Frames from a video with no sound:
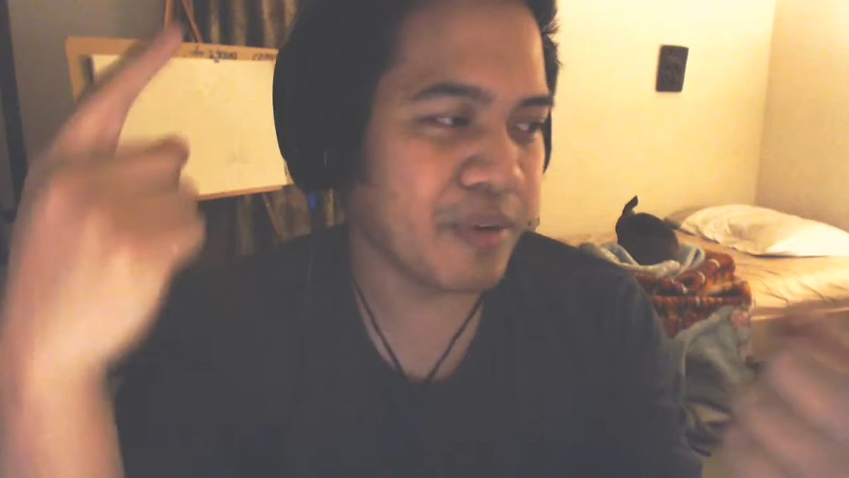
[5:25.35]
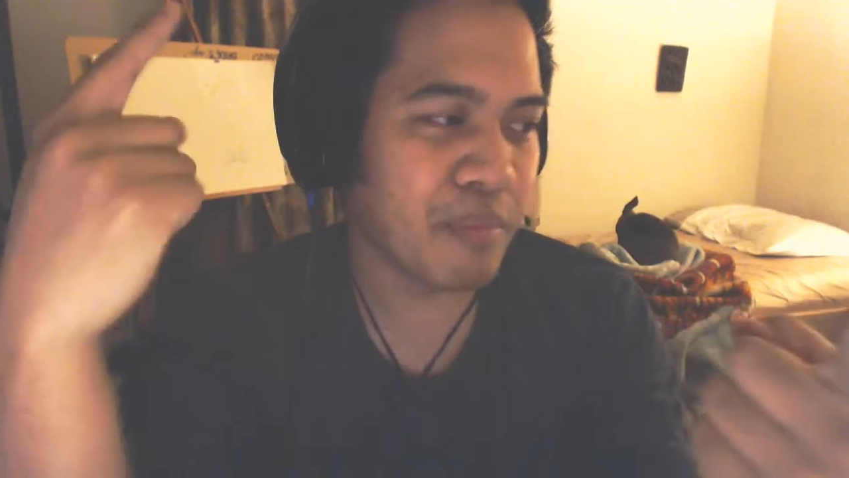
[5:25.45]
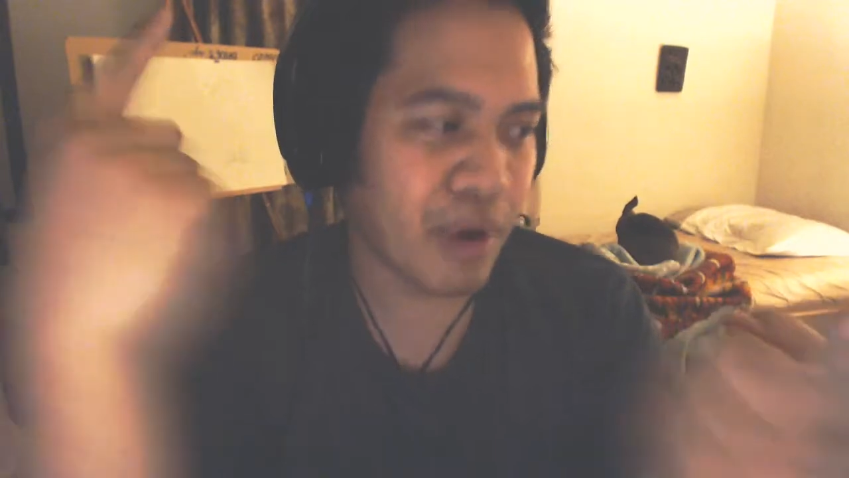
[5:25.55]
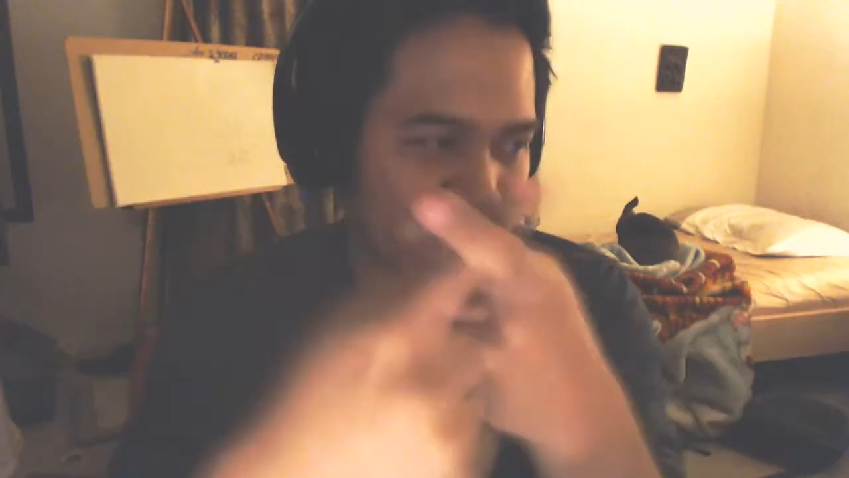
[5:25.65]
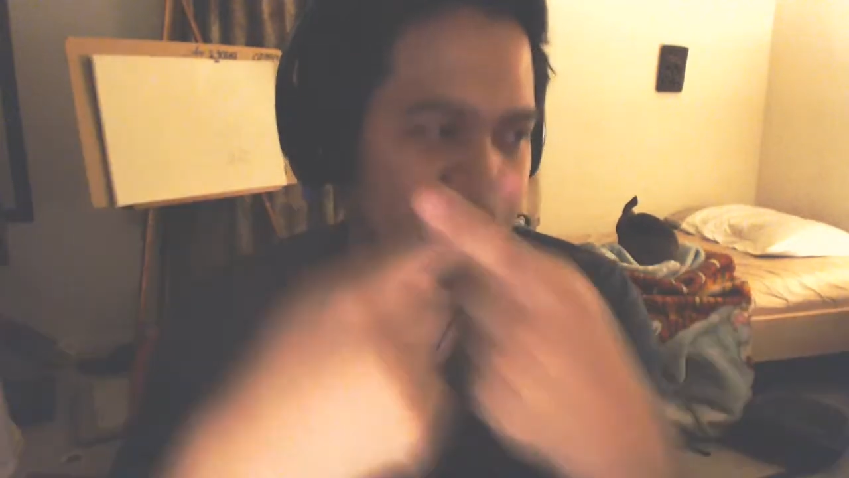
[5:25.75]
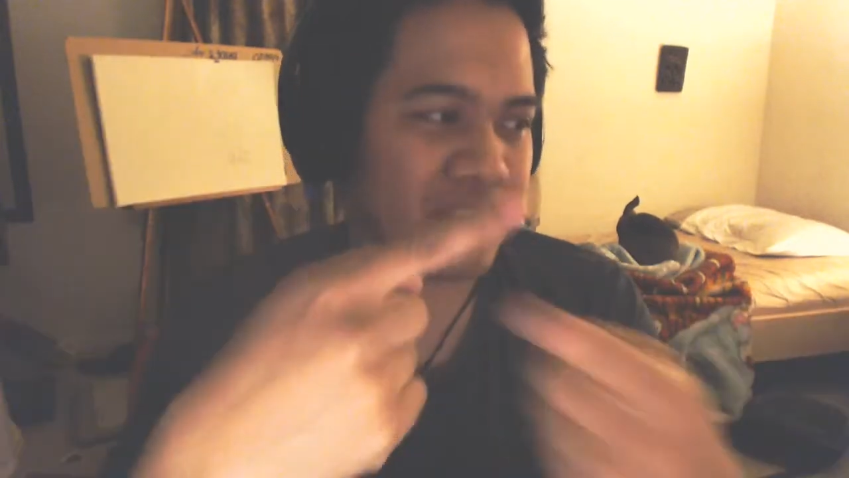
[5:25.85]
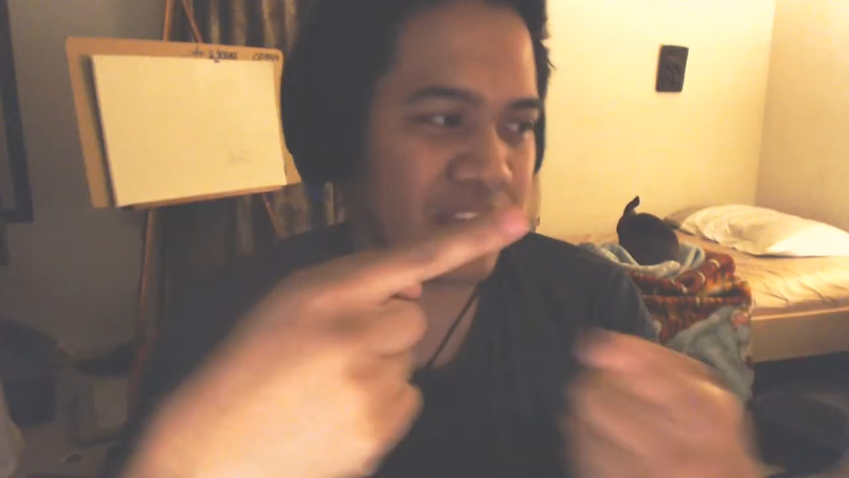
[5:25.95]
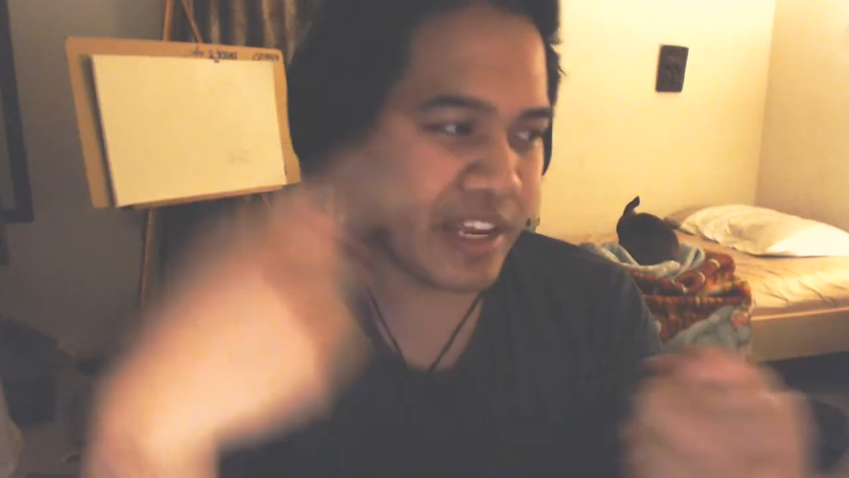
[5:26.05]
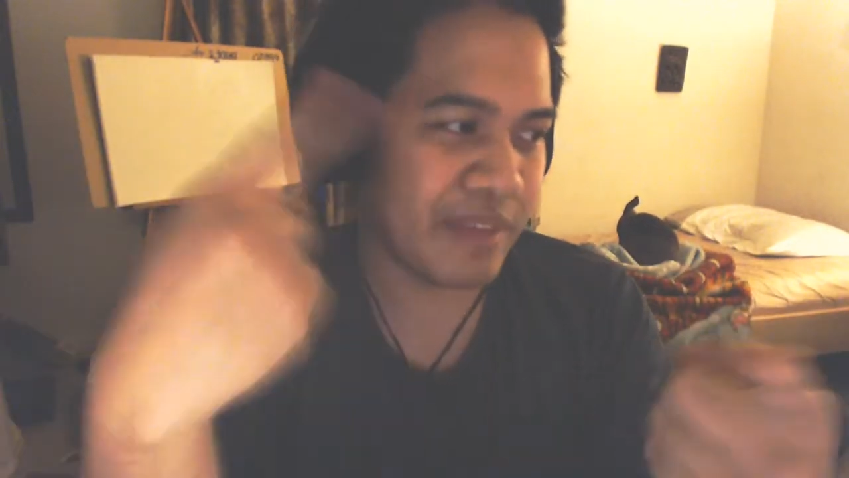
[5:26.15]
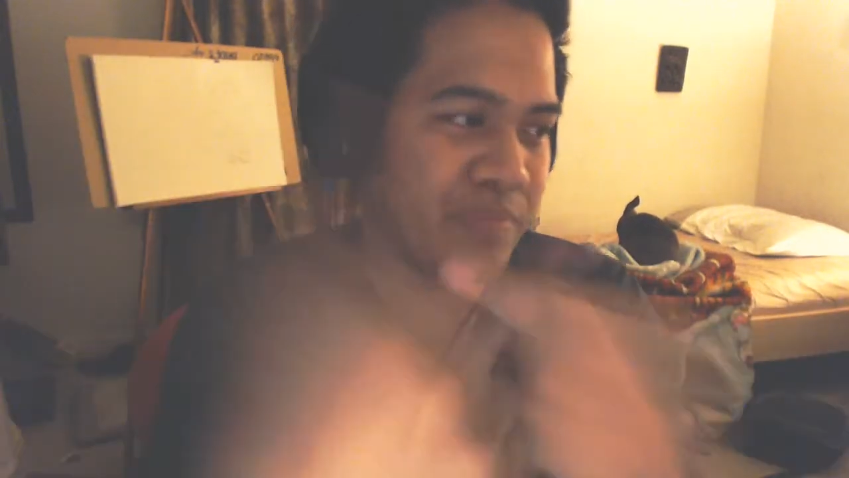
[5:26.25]
Marth's
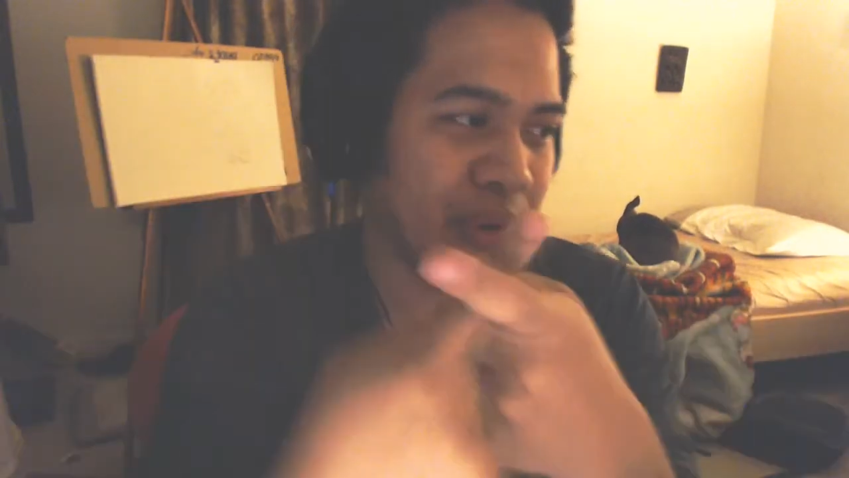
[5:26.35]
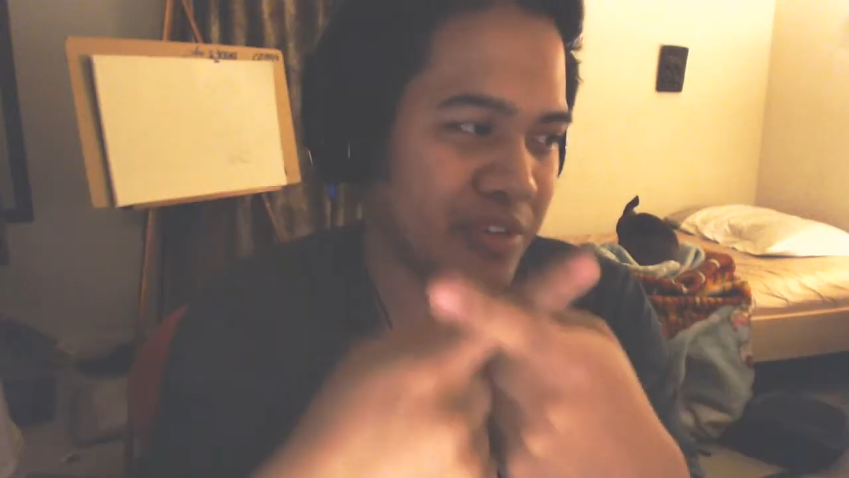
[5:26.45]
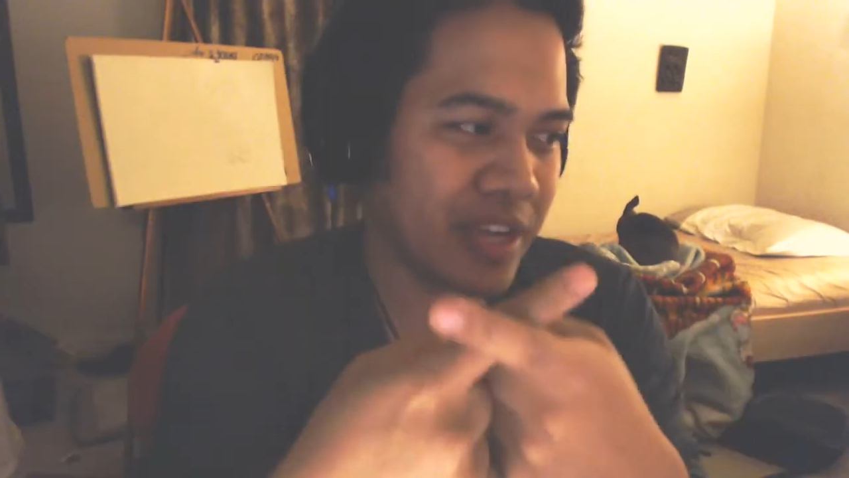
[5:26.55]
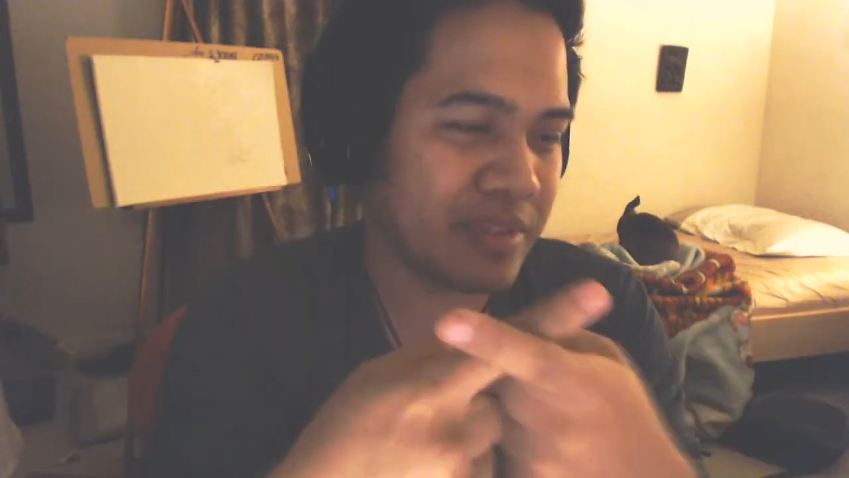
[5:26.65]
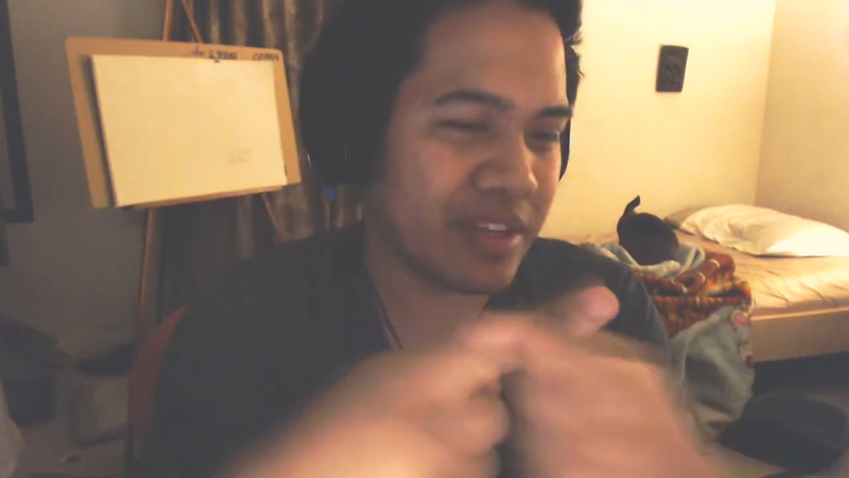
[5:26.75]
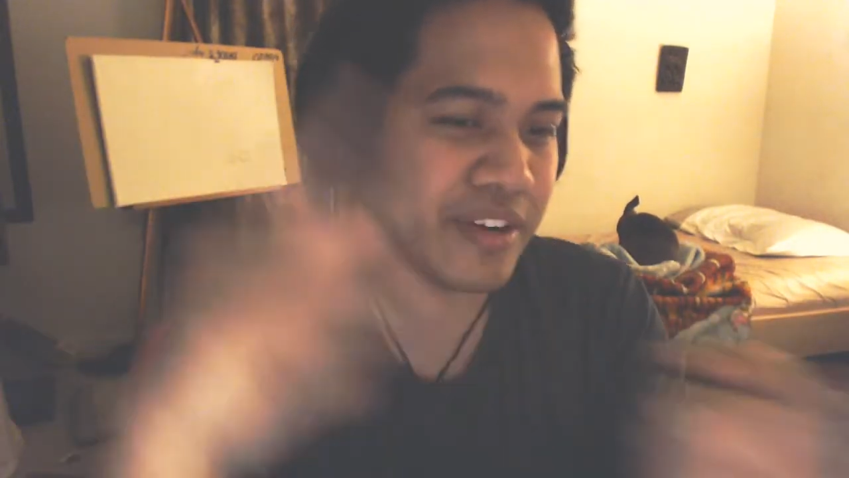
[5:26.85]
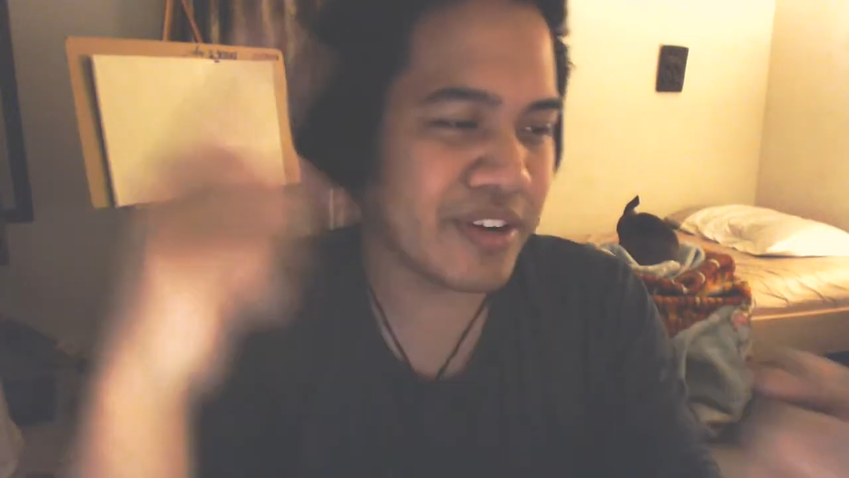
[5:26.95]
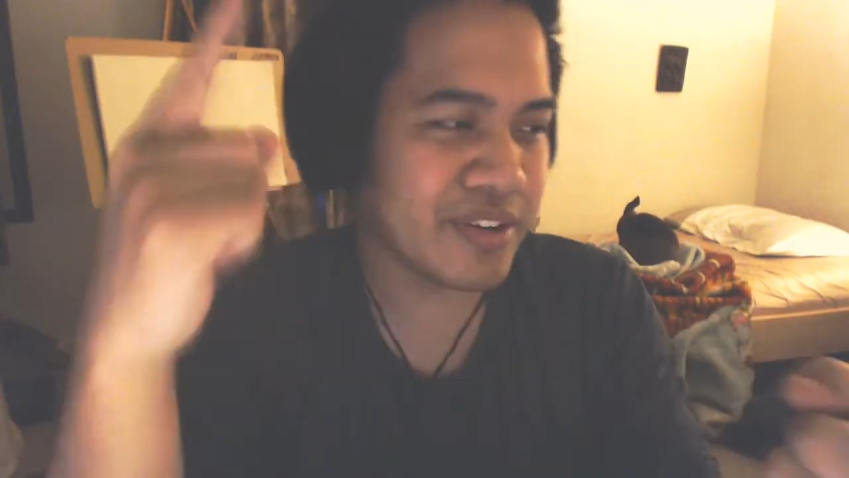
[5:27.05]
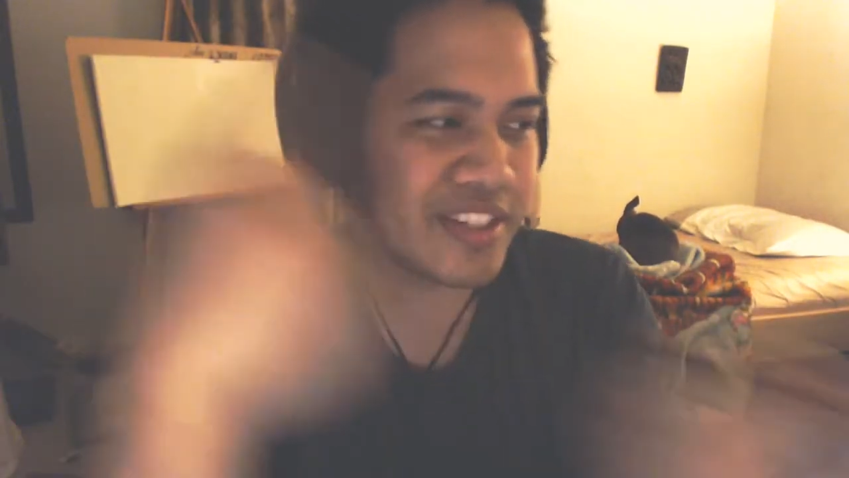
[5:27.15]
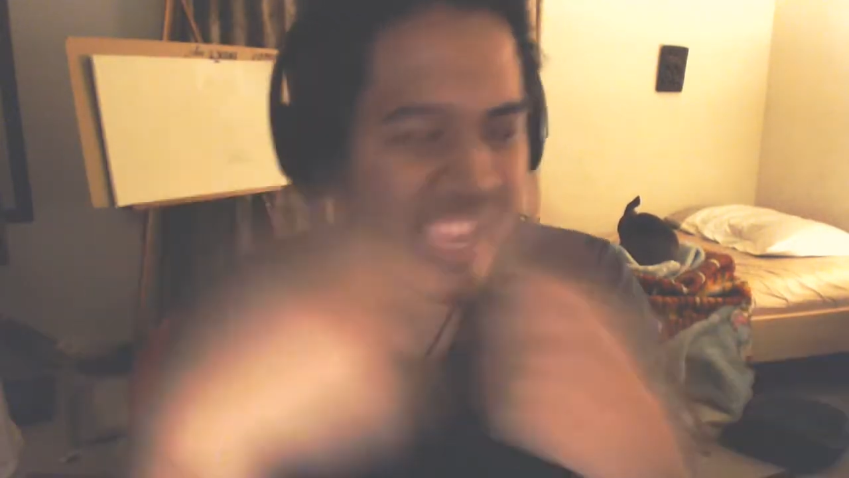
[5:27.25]
hitting both jabs together and it
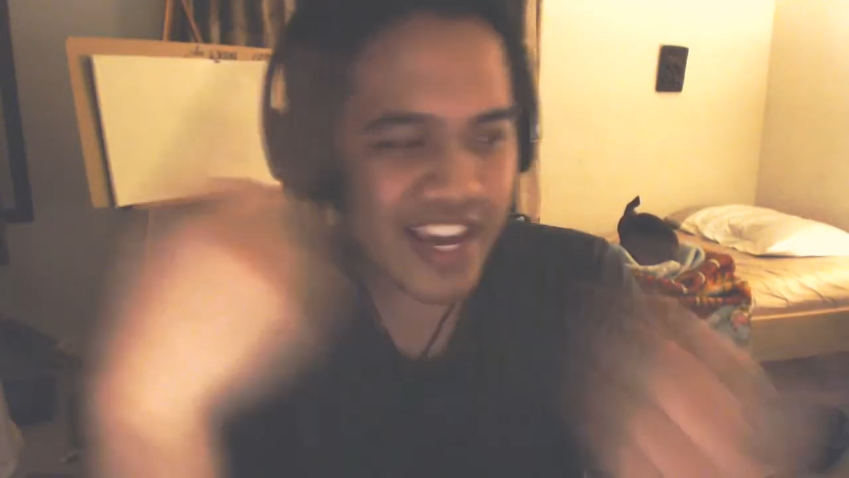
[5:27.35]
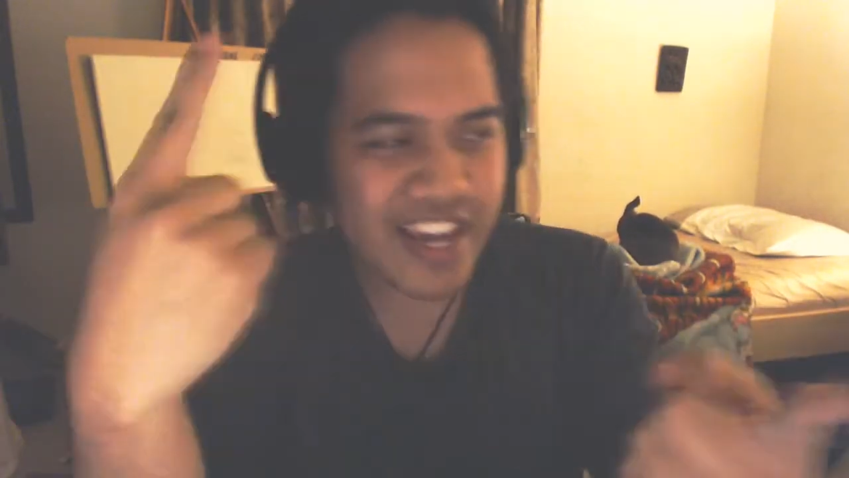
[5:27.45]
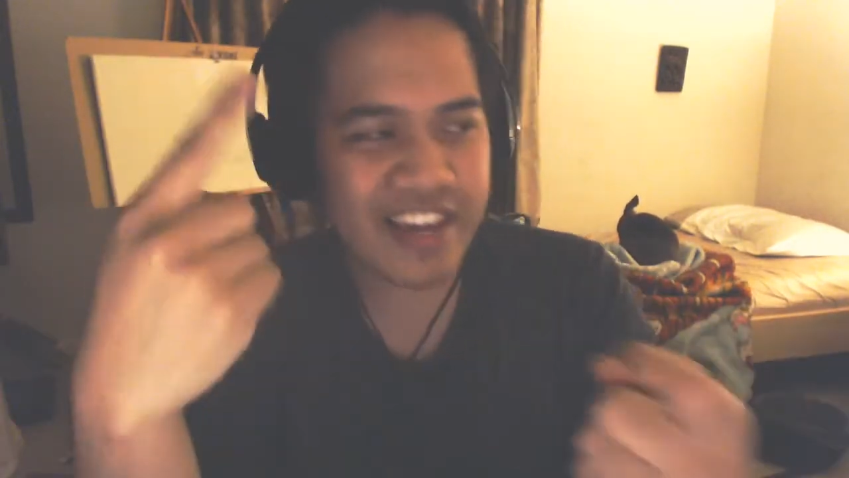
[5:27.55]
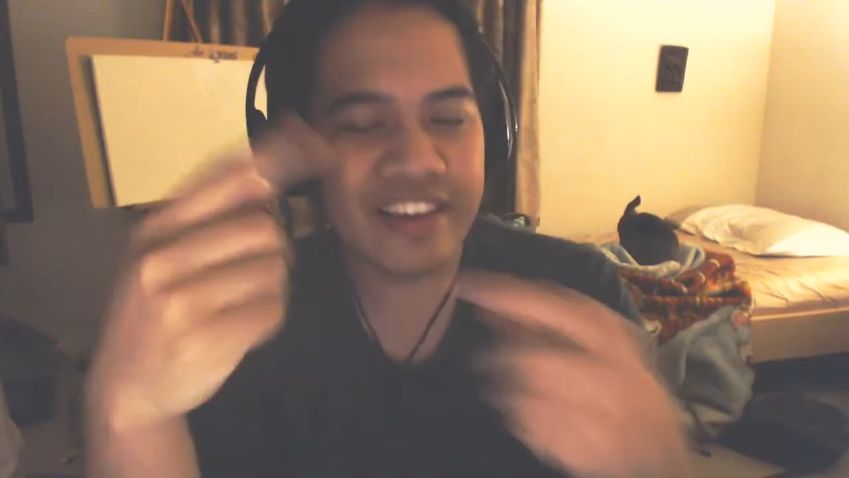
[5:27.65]
goes ding.